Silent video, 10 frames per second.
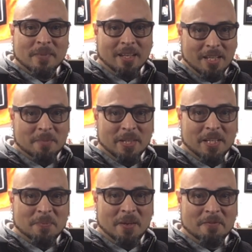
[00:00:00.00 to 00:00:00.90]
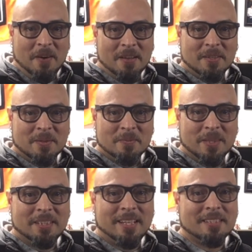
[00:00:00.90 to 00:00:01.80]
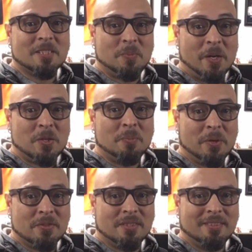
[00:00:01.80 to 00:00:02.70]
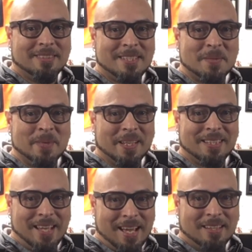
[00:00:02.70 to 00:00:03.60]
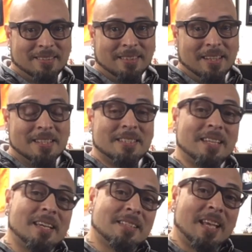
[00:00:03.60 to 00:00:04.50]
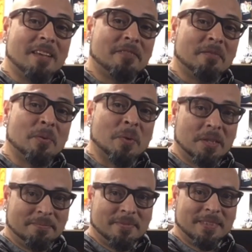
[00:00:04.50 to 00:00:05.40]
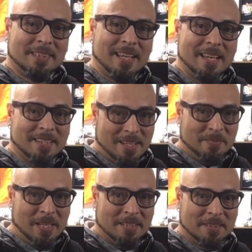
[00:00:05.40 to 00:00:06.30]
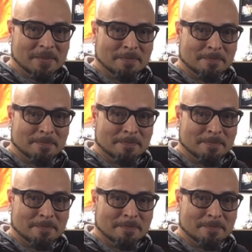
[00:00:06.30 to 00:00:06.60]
anybody can be a father, but it takes a special person to be a dad. Stay safe, everyone, and God bless.